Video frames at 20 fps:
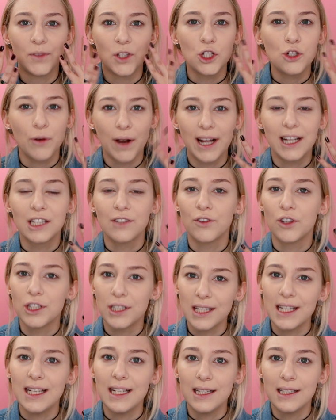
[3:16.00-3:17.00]

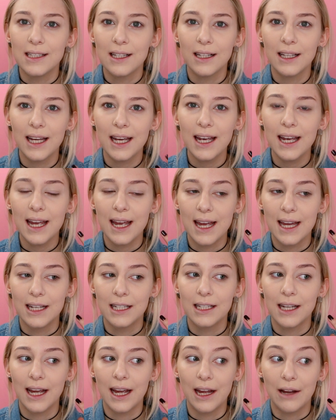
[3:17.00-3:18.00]
transfers easily.
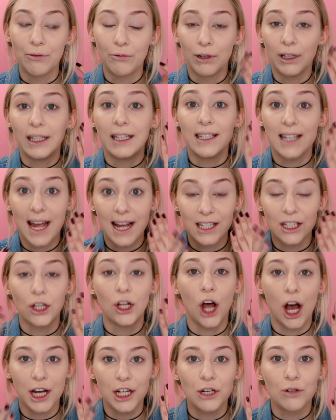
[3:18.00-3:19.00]
It really takes a
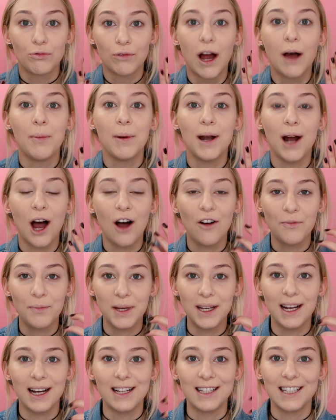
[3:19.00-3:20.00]
lot to rub it off
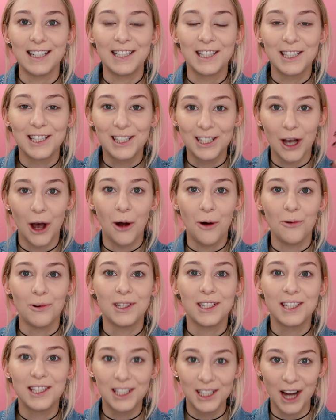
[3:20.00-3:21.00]
because it's so
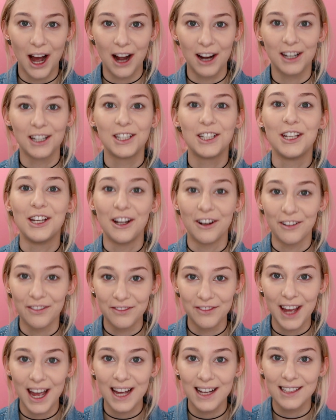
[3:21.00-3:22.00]
stuck to your
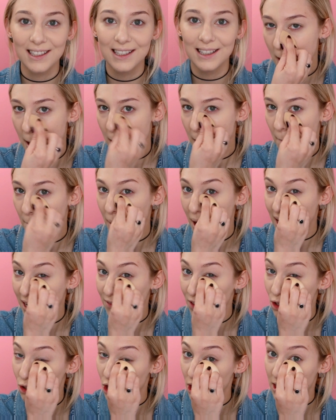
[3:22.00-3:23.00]
face. But
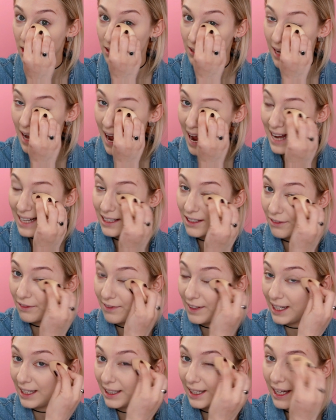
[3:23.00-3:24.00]
if you just hate the
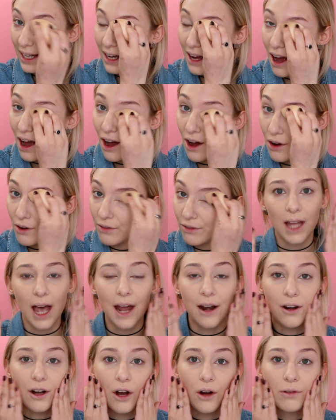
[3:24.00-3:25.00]
feeling of,
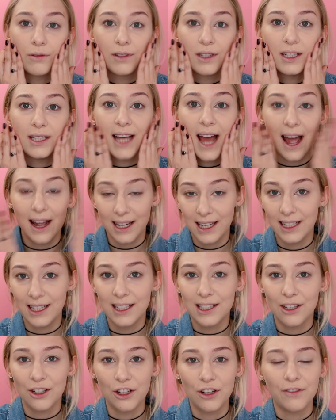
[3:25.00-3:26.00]
I don't know, the
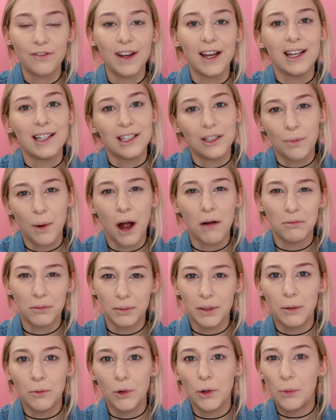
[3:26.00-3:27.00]
tackiness on your face, you
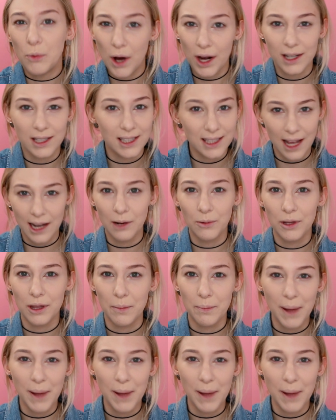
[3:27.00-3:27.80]
probably would want to set it with a